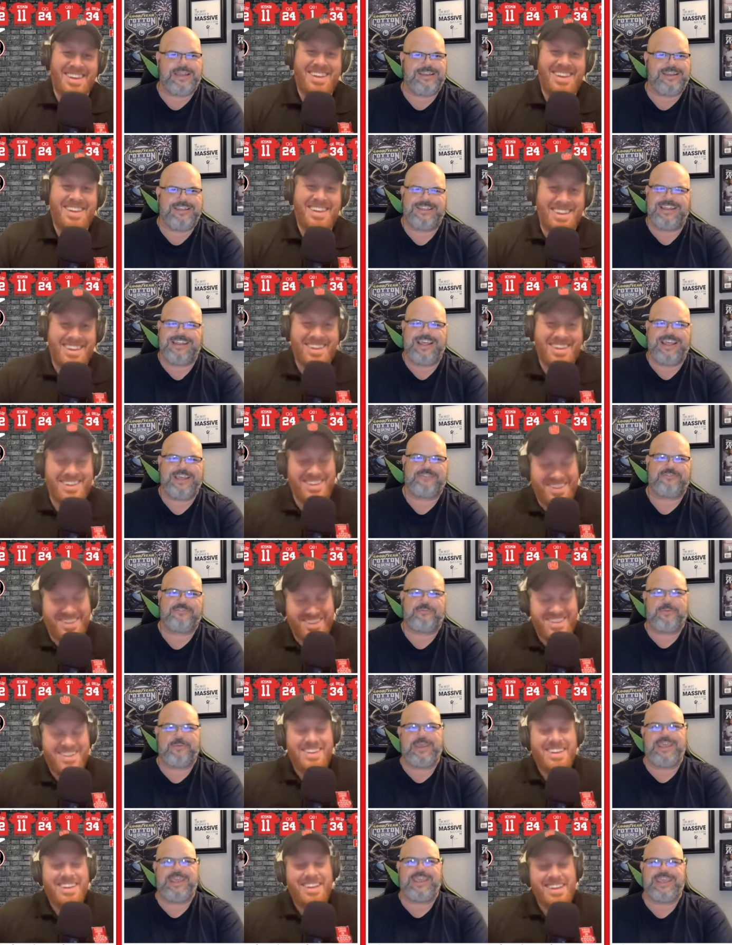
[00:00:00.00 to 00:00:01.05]
Speaker 1: into the next
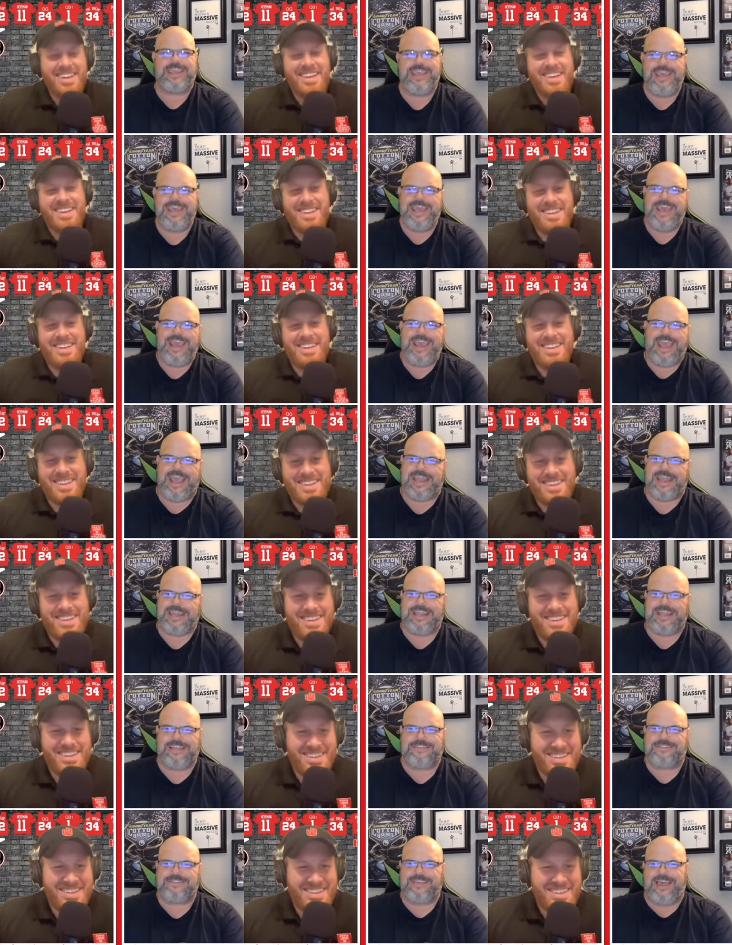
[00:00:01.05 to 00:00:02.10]
week. And
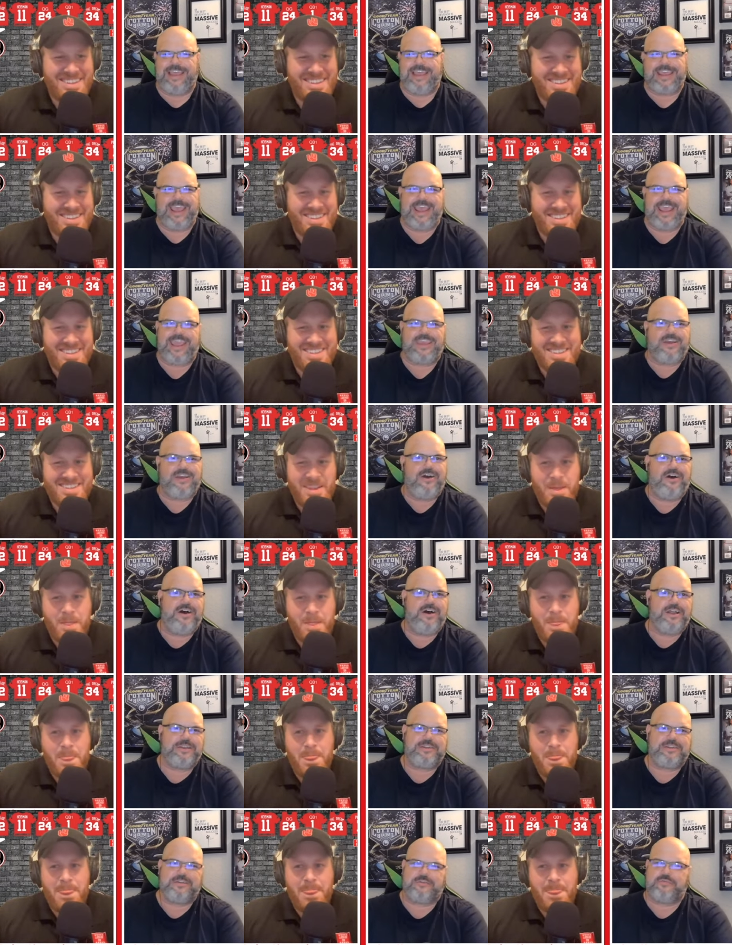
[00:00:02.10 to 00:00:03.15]
it's like, hang
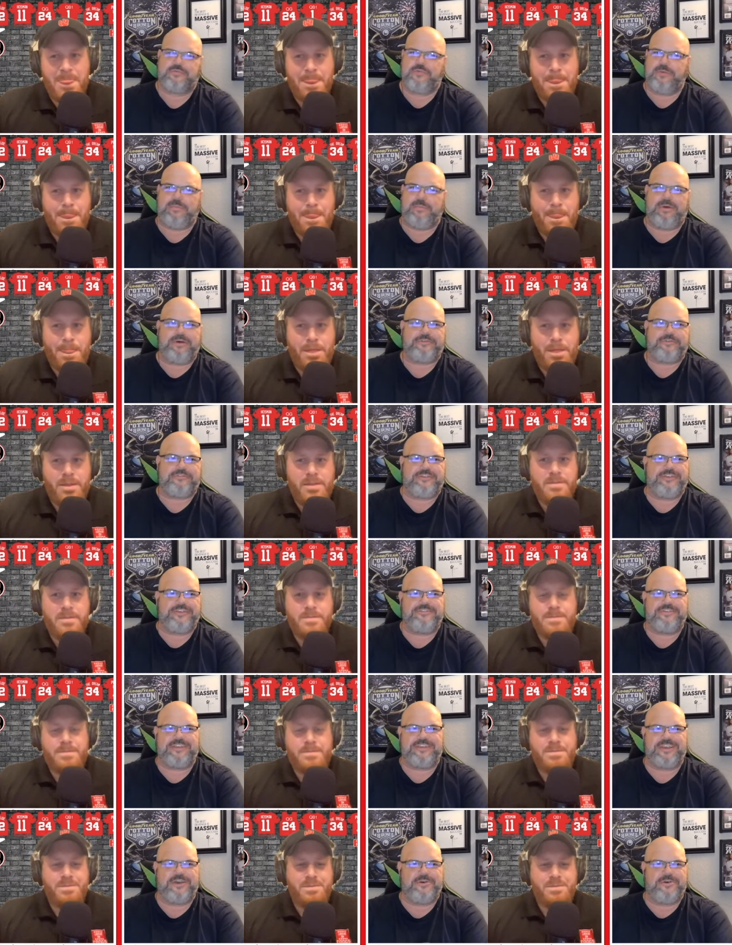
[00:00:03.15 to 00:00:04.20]
on, because football
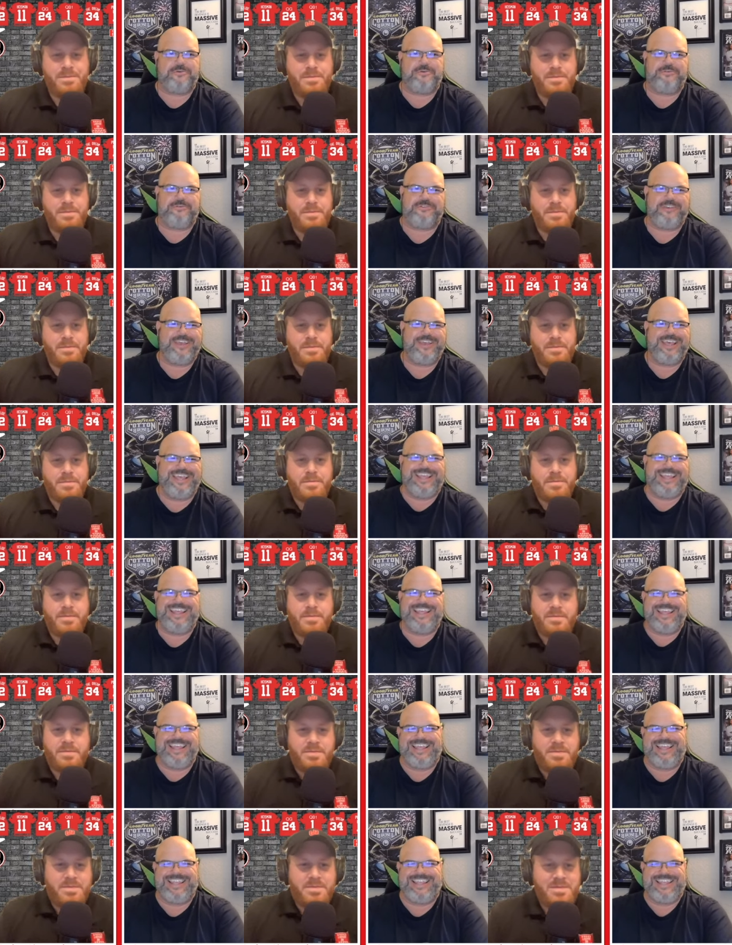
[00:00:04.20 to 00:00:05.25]
season goes.
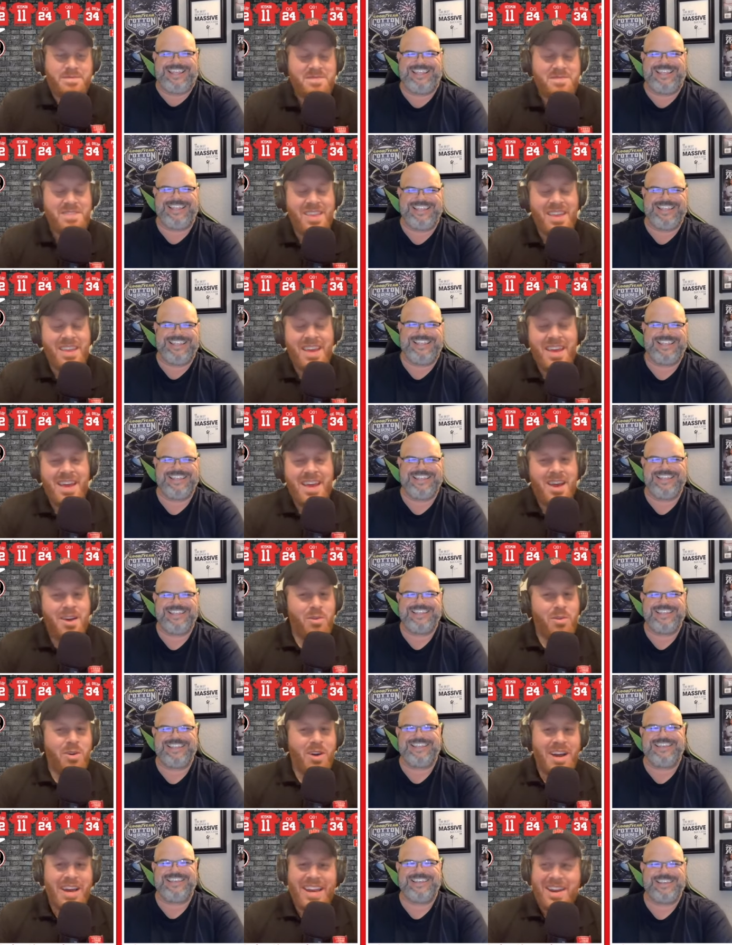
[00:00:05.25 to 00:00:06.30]

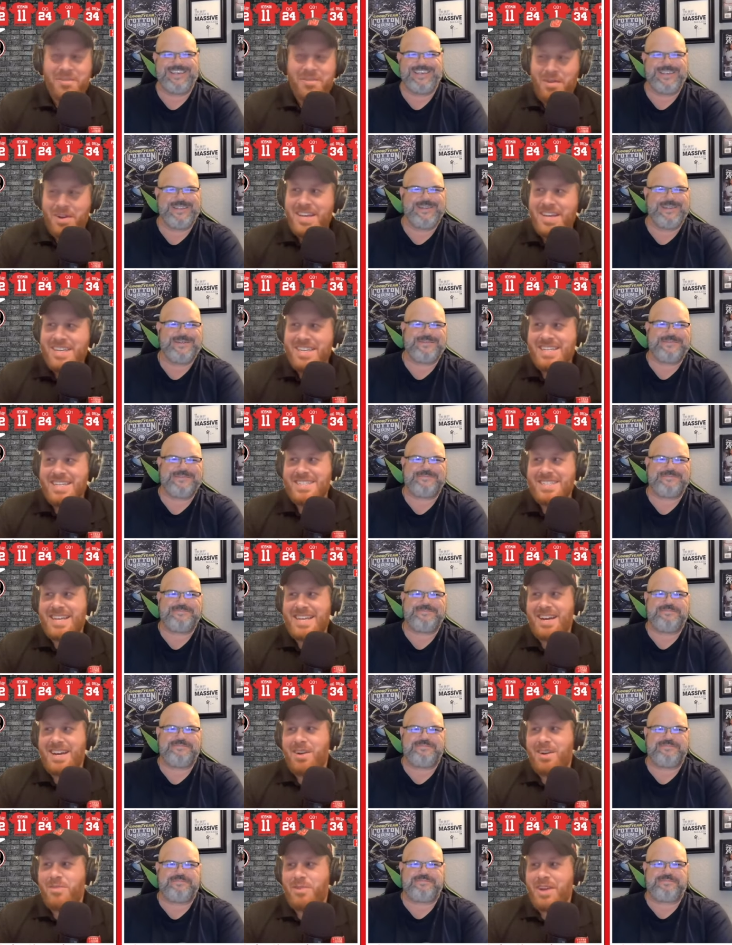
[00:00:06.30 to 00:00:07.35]
Speaker 2: Well, and it really does take
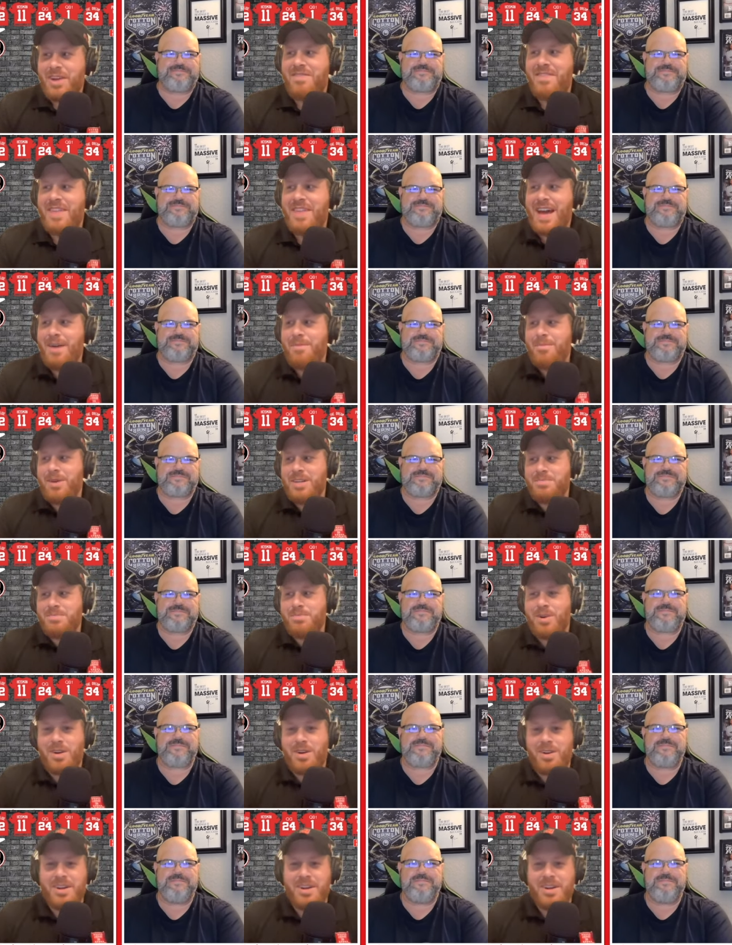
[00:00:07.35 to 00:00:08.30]
off when you have that much ball to